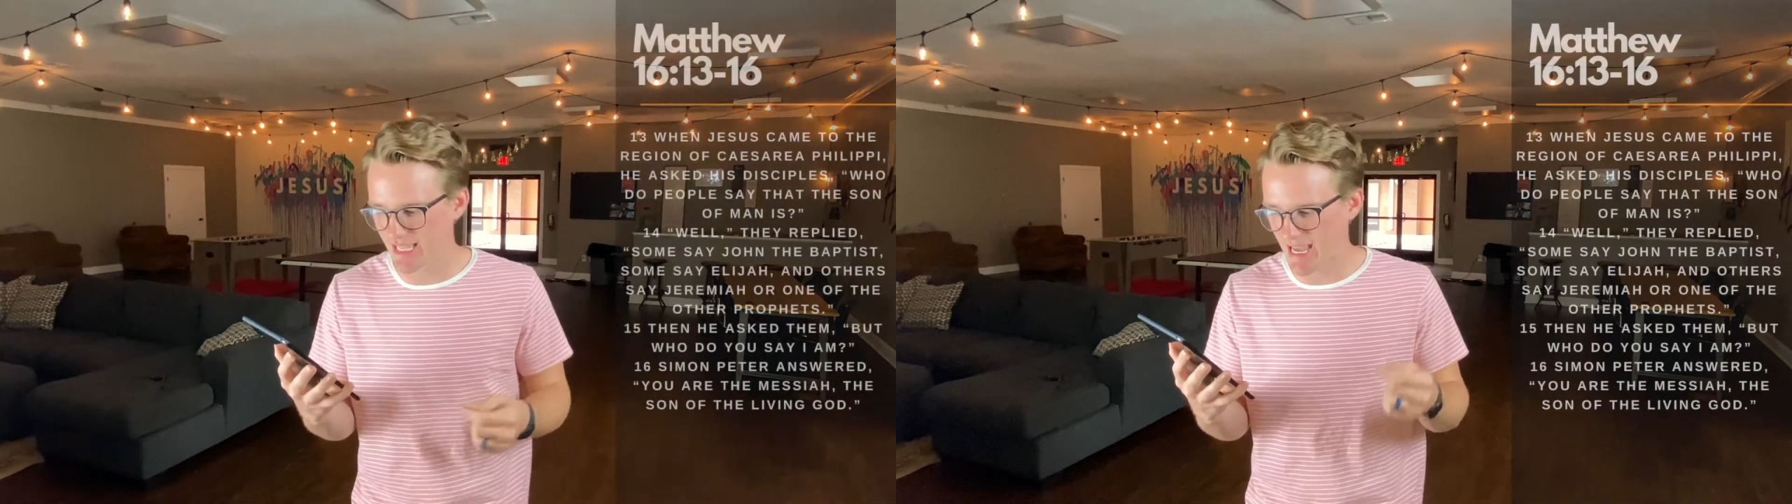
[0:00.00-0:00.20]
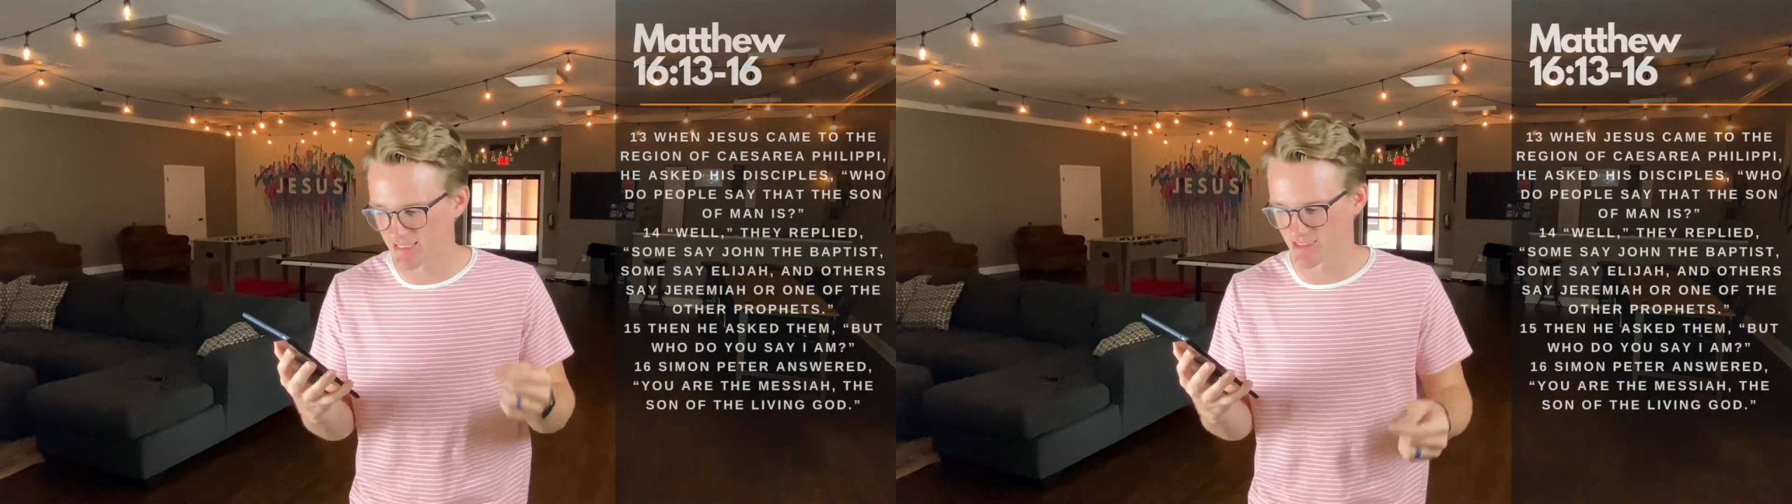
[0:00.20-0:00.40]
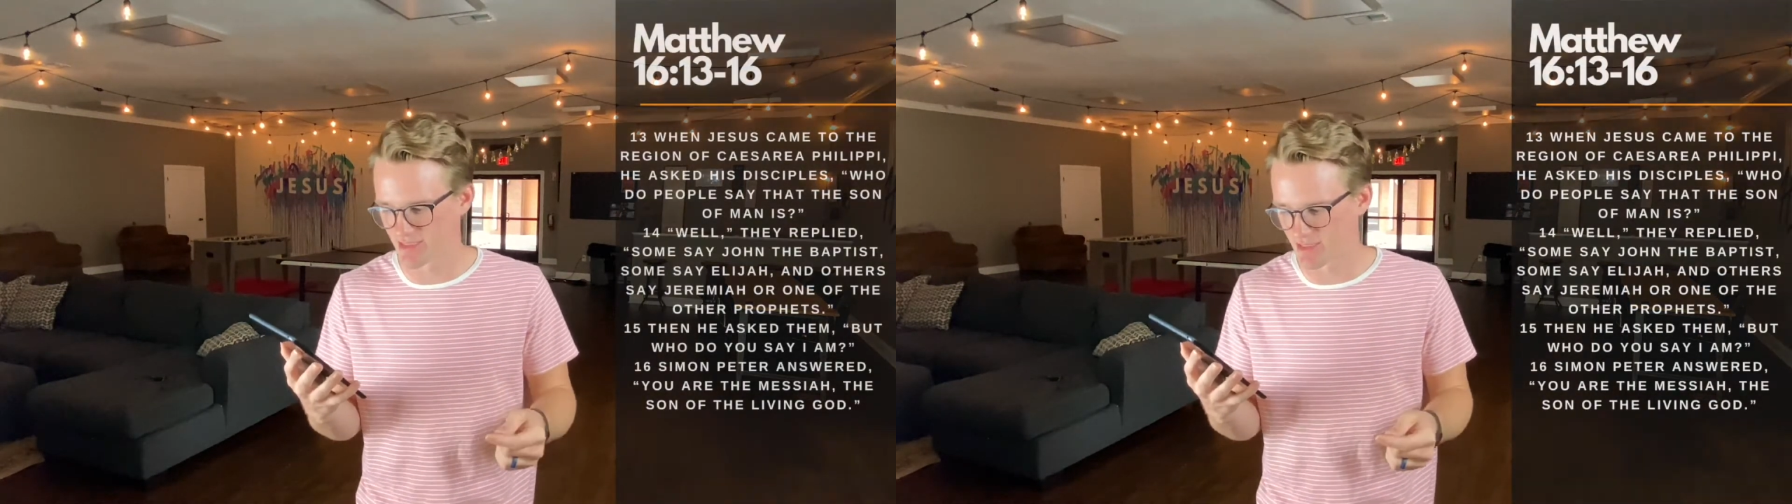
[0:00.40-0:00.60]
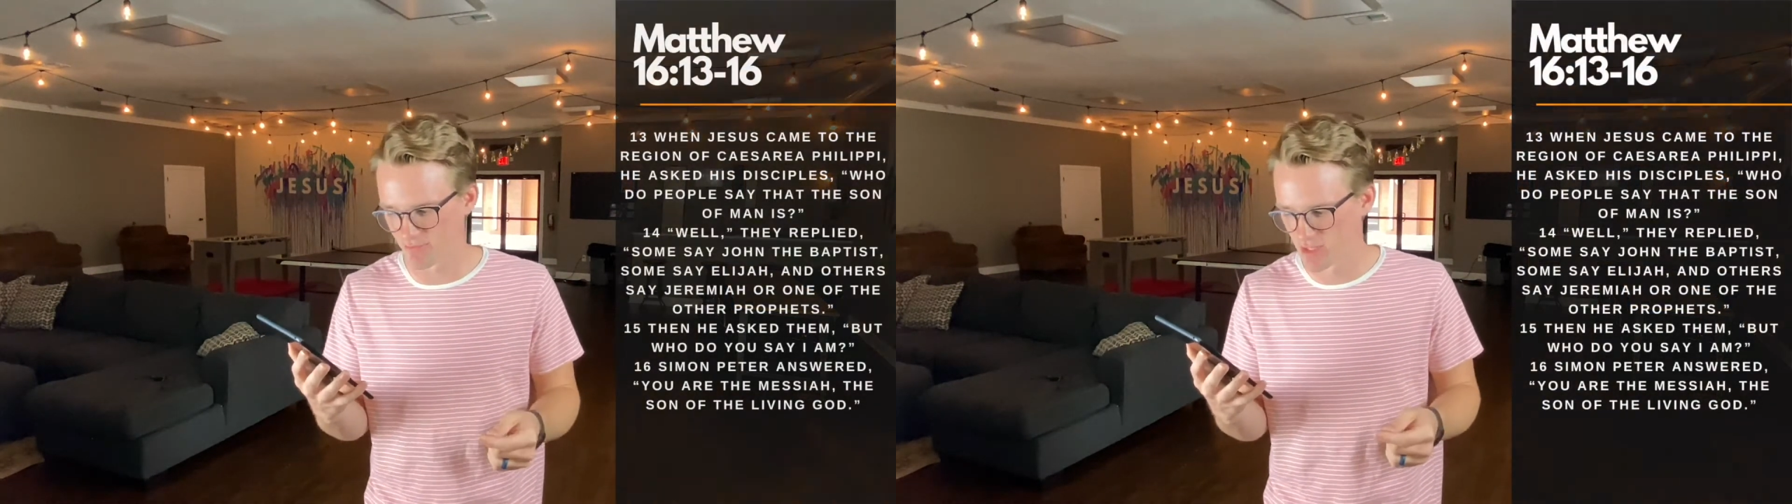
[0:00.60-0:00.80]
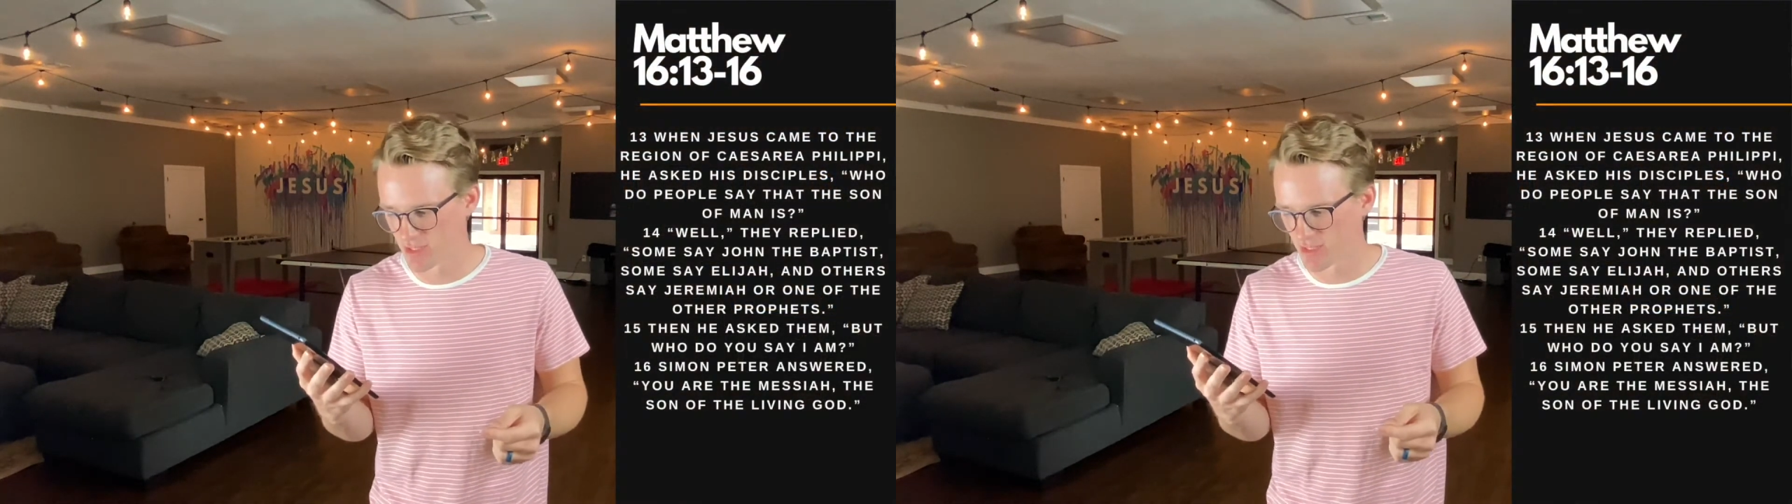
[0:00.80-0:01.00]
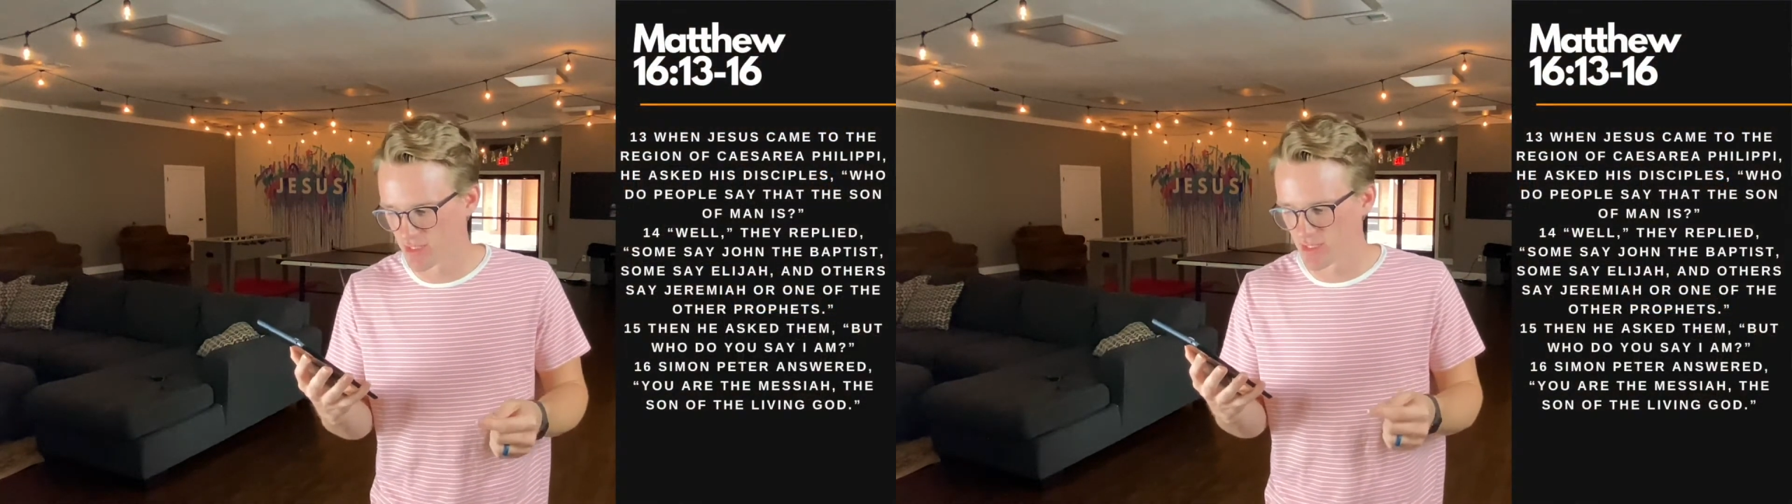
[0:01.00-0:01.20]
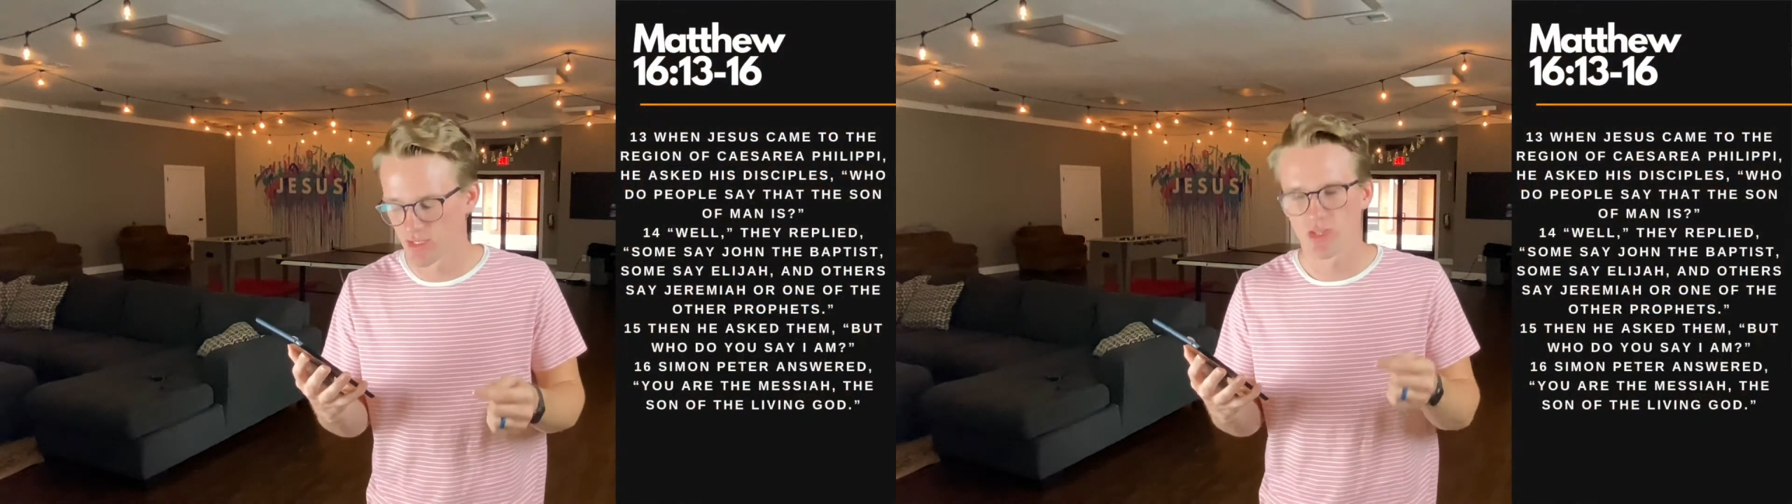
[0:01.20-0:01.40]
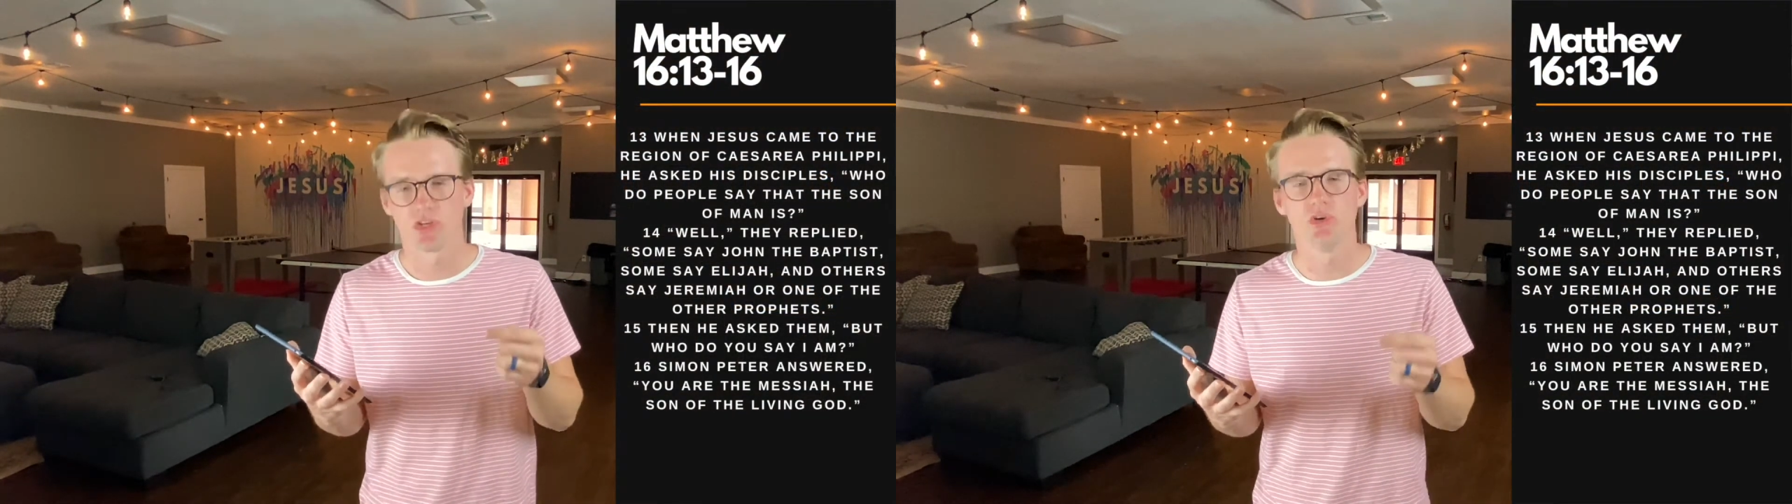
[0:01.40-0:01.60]
asks them,
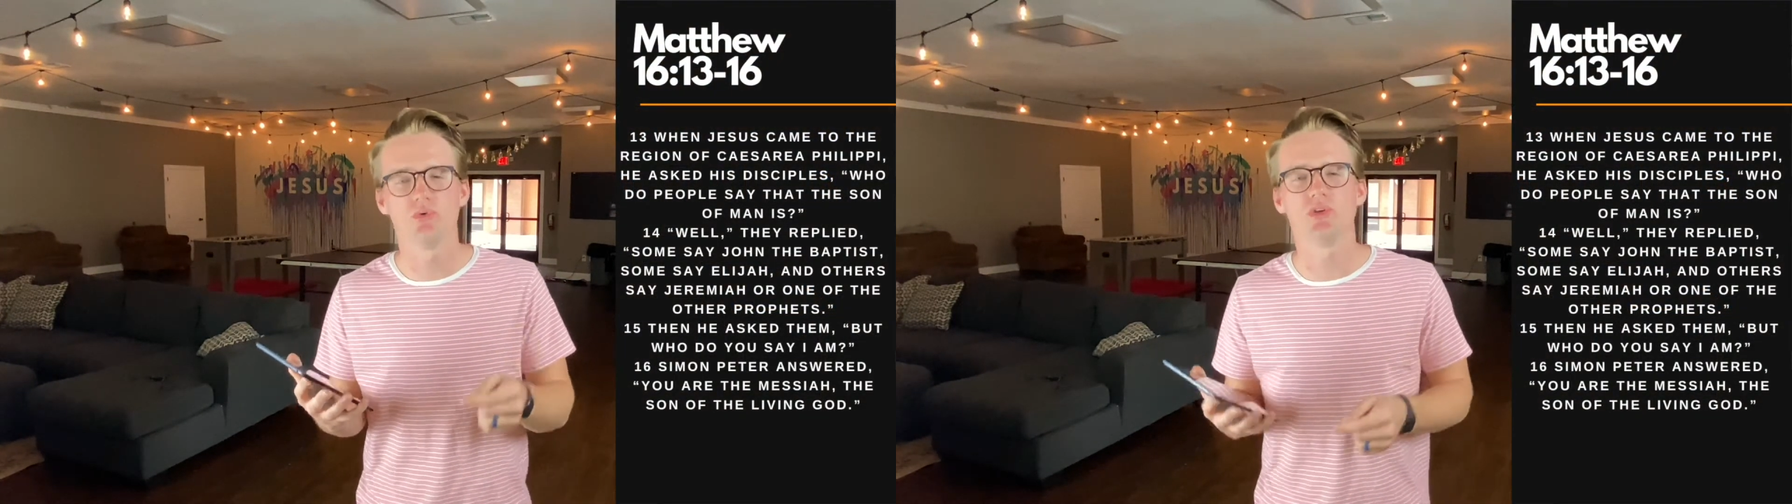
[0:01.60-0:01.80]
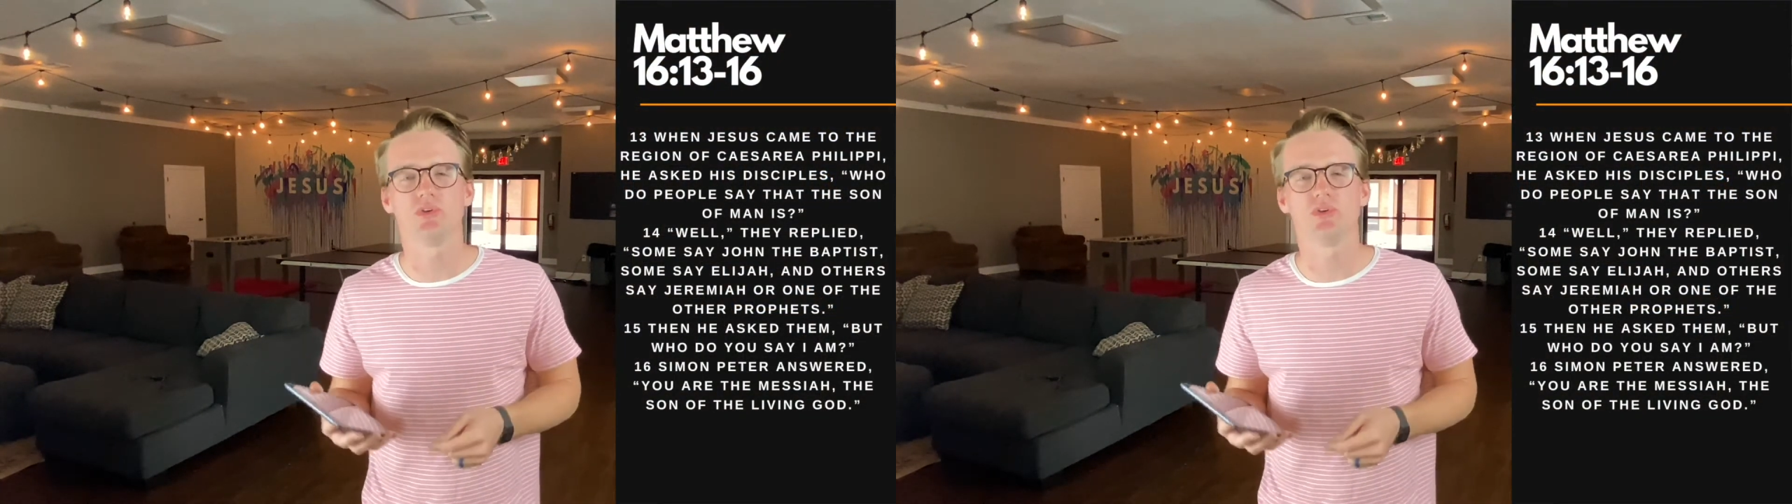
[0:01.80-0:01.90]
Who do